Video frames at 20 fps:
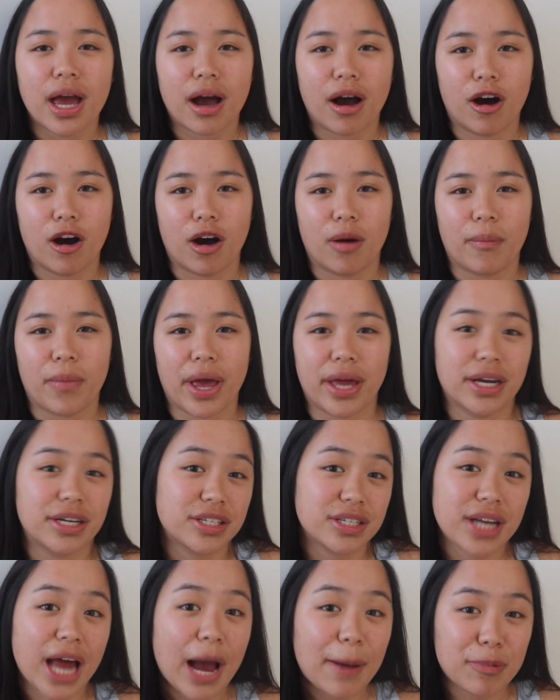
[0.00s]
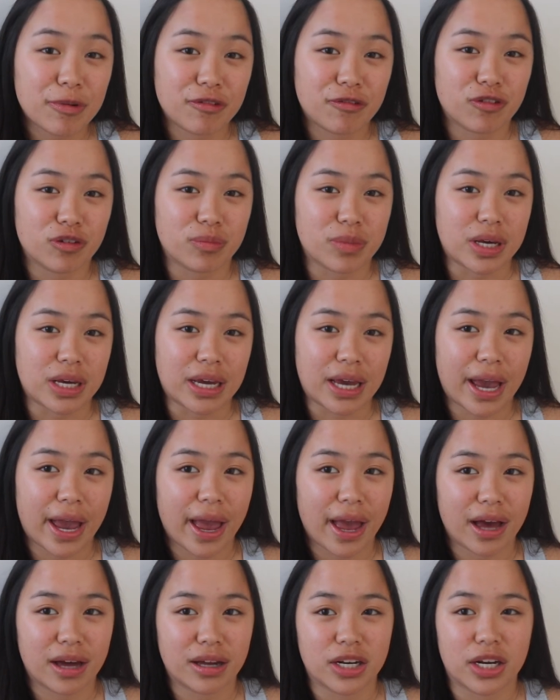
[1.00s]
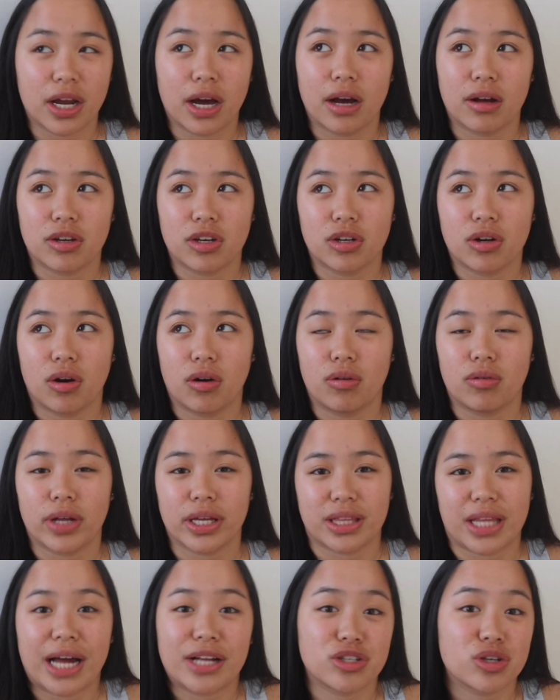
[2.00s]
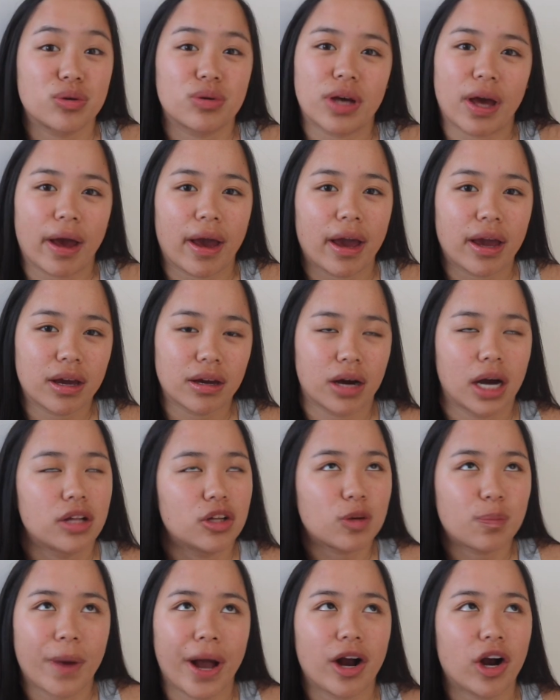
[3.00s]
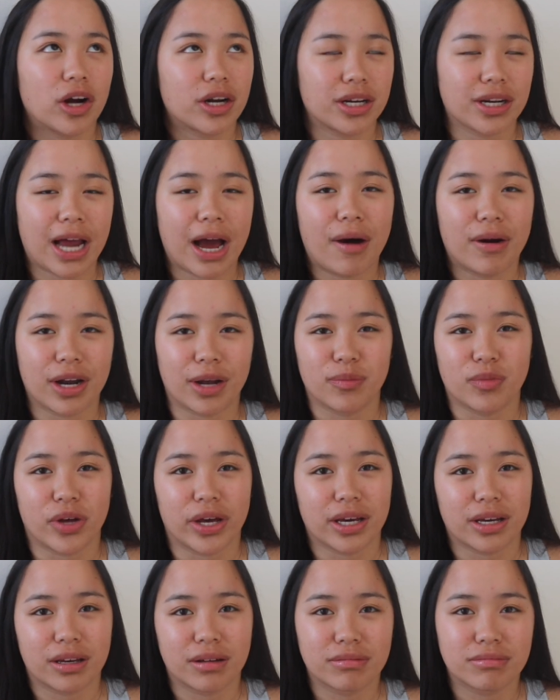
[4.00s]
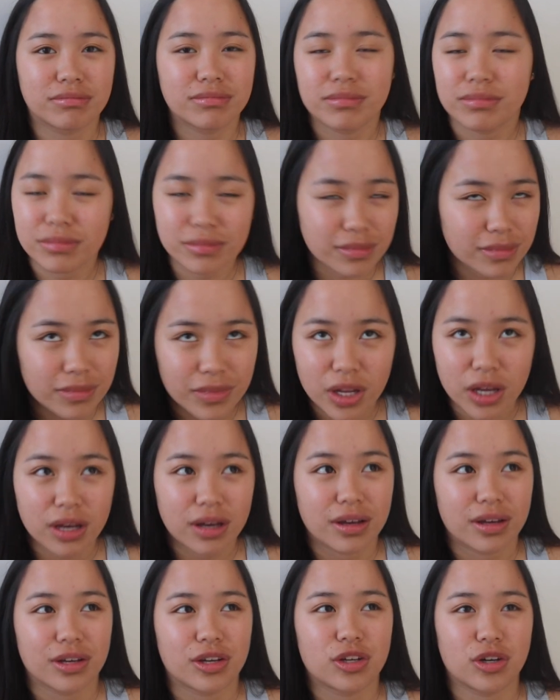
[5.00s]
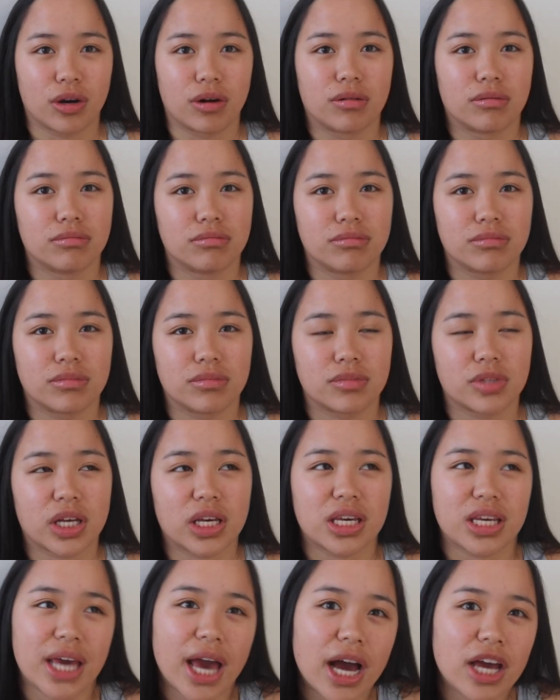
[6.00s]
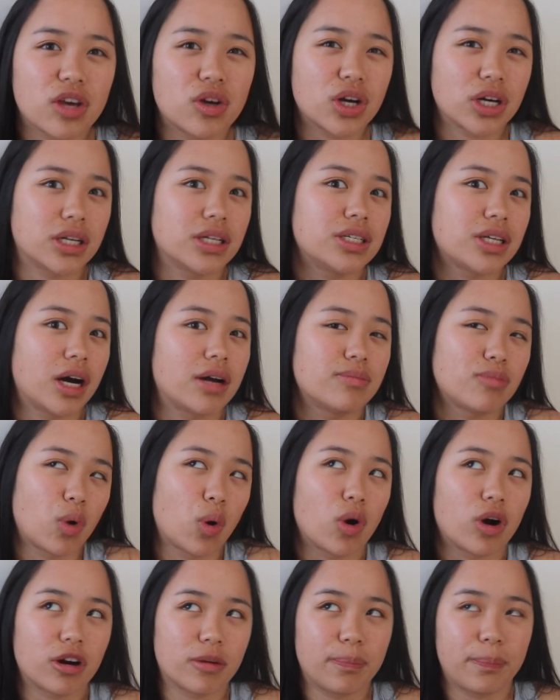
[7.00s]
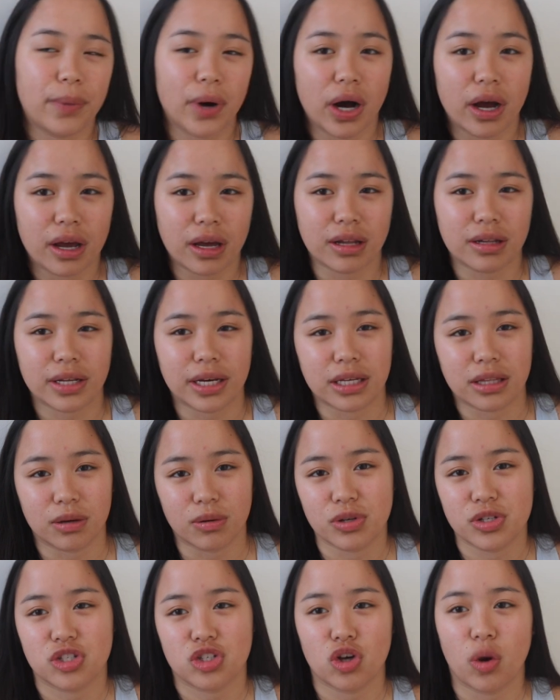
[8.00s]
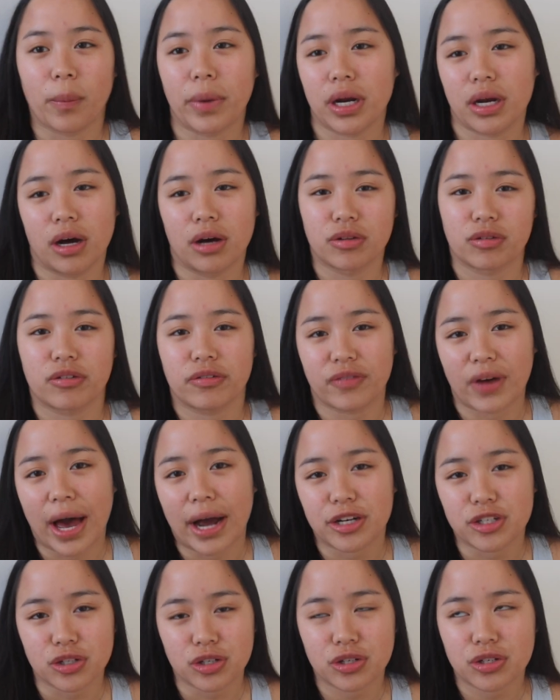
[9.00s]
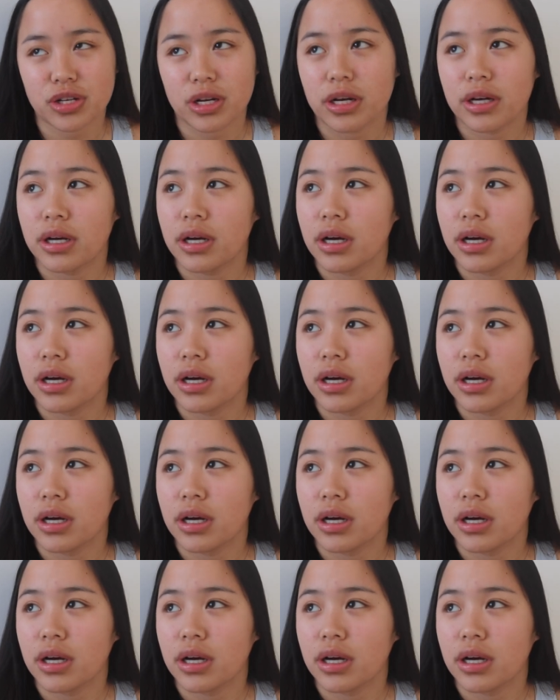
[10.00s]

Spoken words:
And it didn't happen for me, and, you know, like, that's okay. I look back on it now and I'm like, you know, like, yeah, you could have done more, but, like, there was so many other factors.